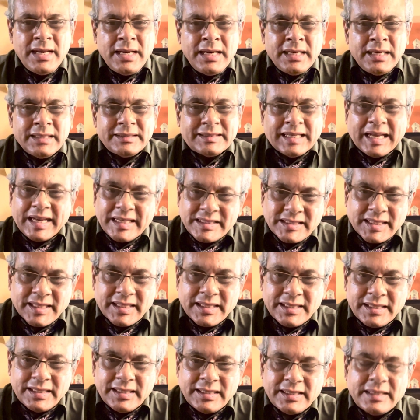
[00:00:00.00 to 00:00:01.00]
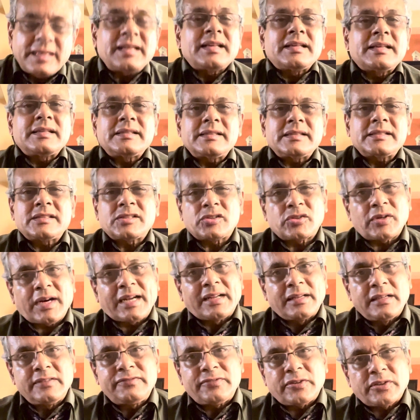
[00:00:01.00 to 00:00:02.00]
the eternal
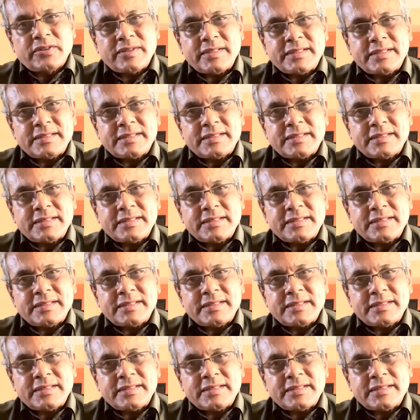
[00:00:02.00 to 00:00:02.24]
struggle for